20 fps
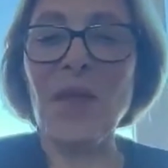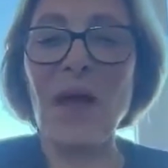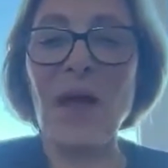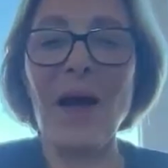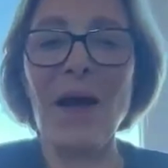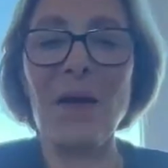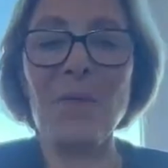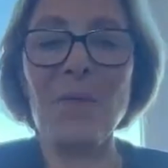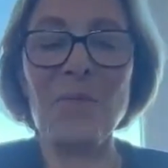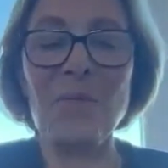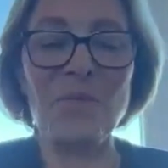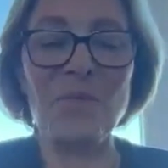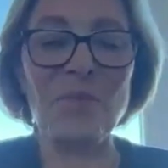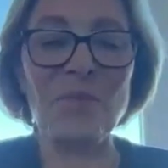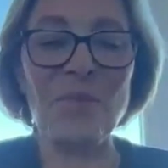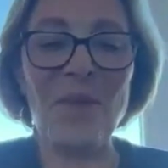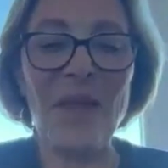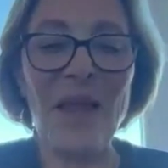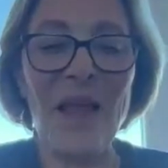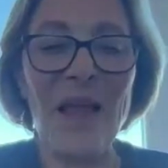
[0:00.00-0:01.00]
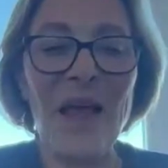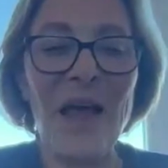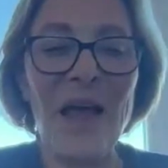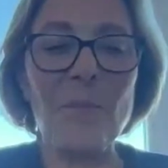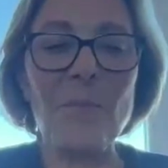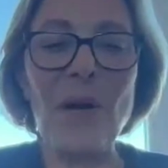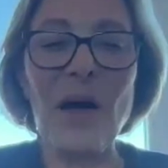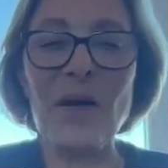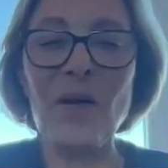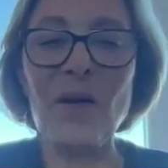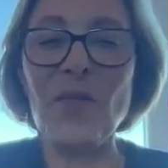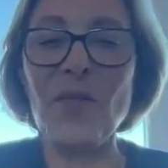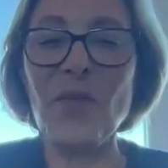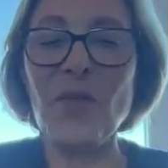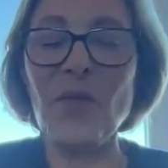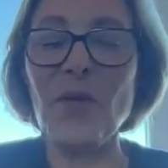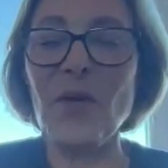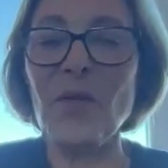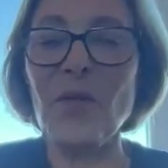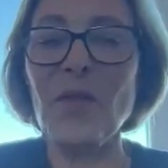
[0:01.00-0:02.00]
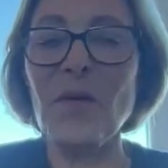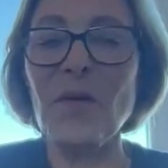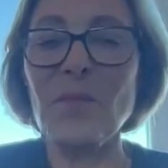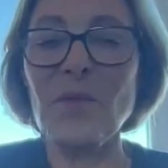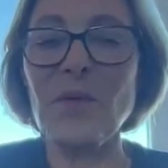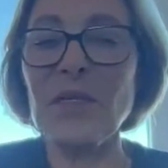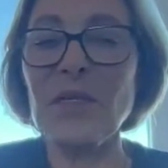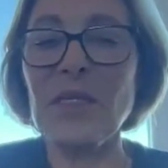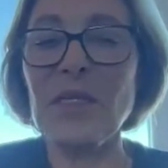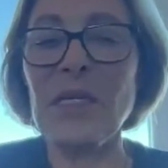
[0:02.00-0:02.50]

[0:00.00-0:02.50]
Um, about a third of them